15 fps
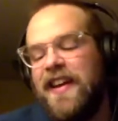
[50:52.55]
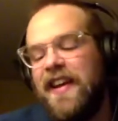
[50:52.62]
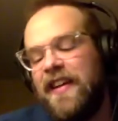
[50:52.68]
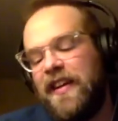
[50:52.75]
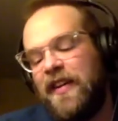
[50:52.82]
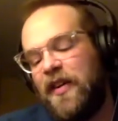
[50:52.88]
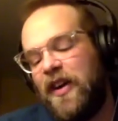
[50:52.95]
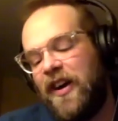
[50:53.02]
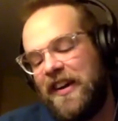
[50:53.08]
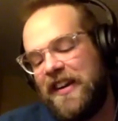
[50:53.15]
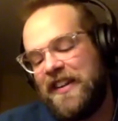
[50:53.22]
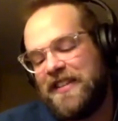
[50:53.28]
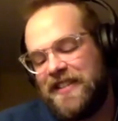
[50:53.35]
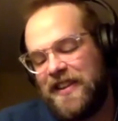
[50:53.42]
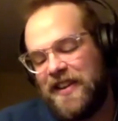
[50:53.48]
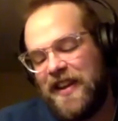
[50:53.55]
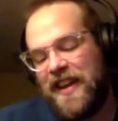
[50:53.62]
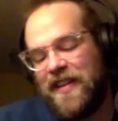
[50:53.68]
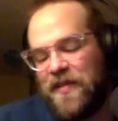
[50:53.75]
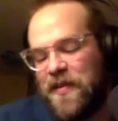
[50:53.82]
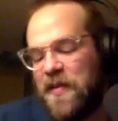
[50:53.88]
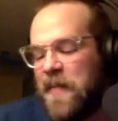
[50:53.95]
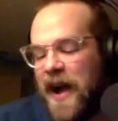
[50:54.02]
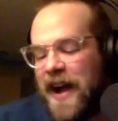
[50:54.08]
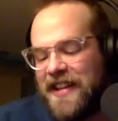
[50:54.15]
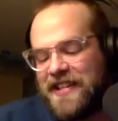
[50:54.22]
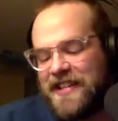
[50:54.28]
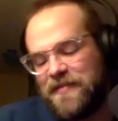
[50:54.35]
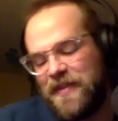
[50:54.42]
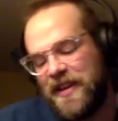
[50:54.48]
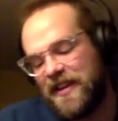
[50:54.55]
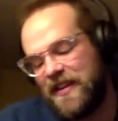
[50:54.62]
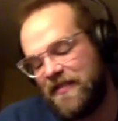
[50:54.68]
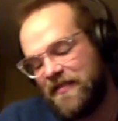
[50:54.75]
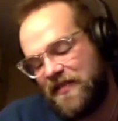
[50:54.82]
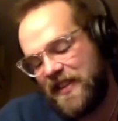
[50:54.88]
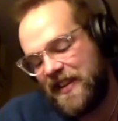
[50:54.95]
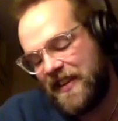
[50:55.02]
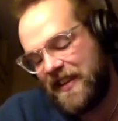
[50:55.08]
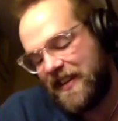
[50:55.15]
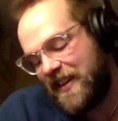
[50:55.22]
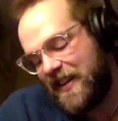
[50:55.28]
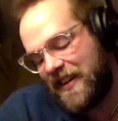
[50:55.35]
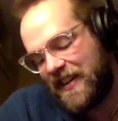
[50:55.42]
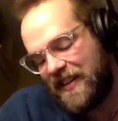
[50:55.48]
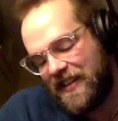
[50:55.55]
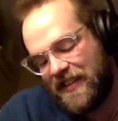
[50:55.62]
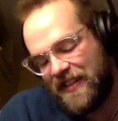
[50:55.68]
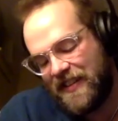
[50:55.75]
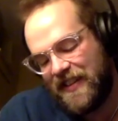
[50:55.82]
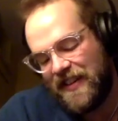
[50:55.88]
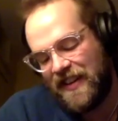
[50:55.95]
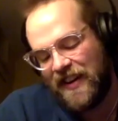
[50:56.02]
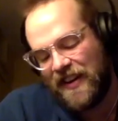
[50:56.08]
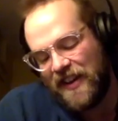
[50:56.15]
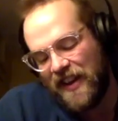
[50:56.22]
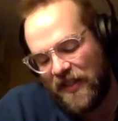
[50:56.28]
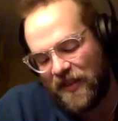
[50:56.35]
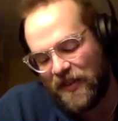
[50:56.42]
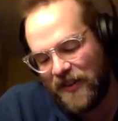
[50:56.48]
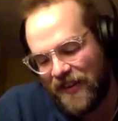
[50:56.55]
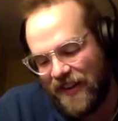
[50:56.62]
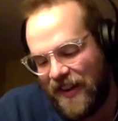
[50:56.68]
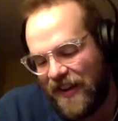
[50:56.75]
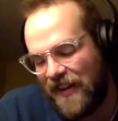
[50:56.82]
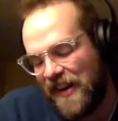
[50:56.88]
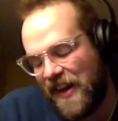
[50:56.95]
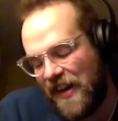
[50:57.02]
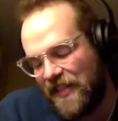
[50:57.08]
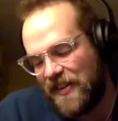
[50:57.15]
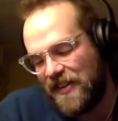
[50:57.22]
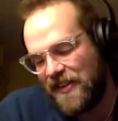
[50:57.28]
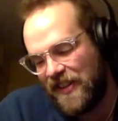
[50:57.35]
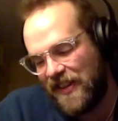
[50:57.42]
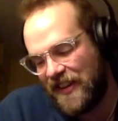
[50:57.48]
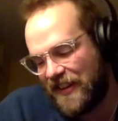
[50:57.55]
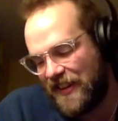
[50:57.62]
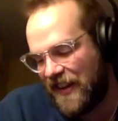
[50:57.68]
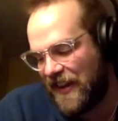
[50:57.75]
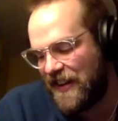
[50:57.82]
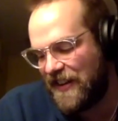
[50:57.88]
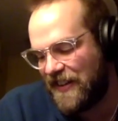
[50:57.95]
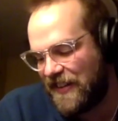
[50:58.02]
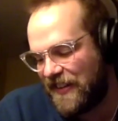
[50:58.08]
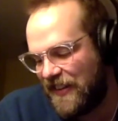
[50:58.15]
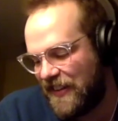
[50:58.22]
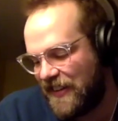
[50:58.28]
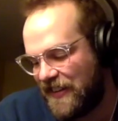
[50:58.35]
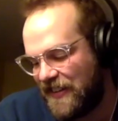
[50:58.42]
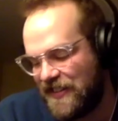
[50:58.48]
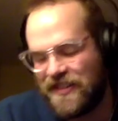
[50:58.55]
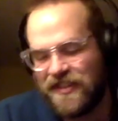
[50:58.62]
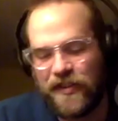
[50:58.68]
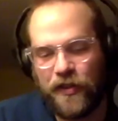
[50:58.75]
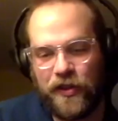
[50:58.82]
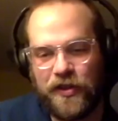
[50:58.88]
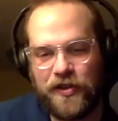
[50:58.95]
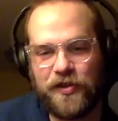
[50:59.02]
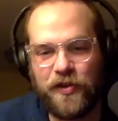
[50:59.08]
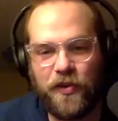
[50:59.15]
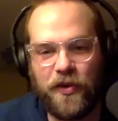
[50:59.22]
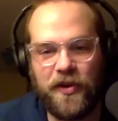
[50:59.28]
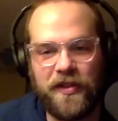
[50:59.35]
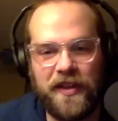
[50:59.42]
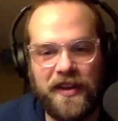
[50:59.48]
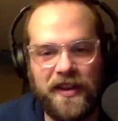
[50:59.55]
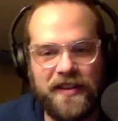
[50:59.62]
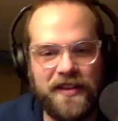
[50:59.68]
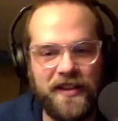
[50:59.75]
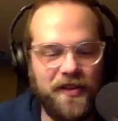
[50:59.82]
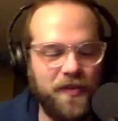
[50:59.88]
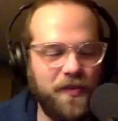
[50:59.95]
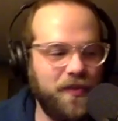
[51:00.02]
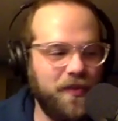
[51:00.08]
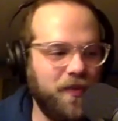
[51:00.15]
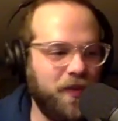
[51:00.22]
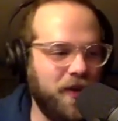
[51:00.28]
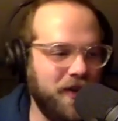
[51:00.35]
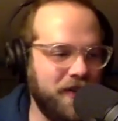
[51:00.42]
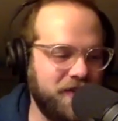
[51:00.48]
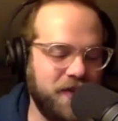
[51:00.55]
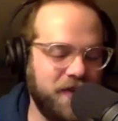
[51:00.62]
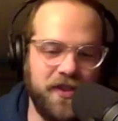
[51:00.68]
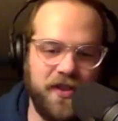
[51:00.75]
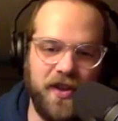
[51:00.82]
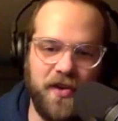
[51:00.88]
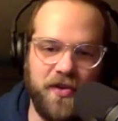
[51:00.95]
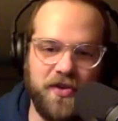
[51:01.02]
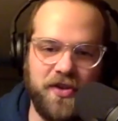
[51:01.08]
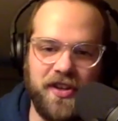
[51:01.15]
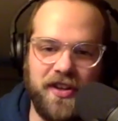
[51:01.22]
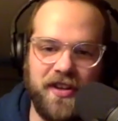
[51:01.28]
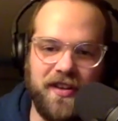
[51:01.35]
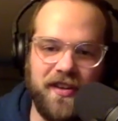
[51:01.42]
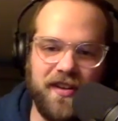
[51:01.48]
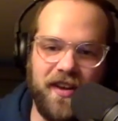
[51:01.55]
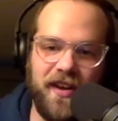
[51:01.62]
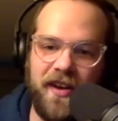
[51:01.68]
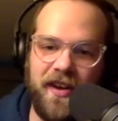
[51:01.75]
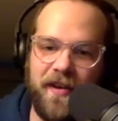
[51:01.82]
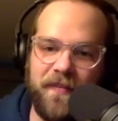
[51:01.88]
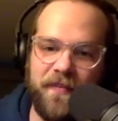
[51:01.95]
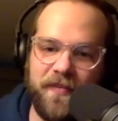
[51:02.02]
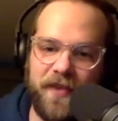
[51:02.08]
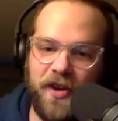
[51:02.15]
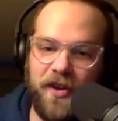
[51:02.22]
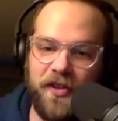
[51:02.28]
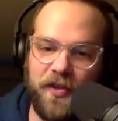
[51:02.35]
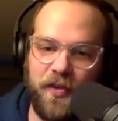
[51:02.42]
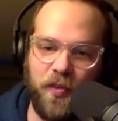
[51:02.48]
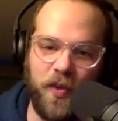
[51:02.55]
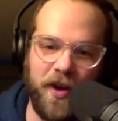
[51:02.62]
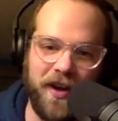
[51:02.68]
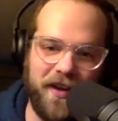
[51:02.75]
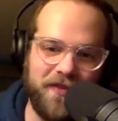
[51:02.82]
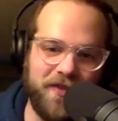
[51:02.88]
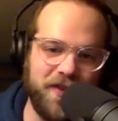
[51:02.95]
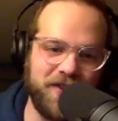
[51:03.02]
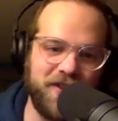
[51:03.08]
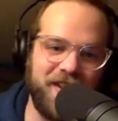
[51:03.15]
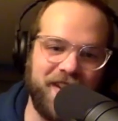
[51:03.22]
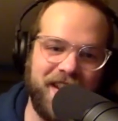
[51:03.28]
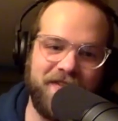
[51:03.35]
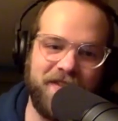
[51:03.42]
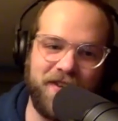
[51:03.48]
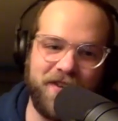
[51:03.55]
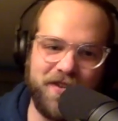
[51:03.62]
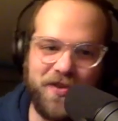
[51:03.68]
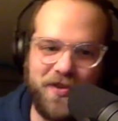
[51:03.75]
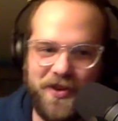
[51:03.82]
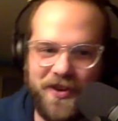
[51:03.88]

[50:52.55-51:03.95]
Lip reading: Honestly, it reminds me of the another like kind of like silly tour that I did once with Notion, called the Whatever's Clever tour.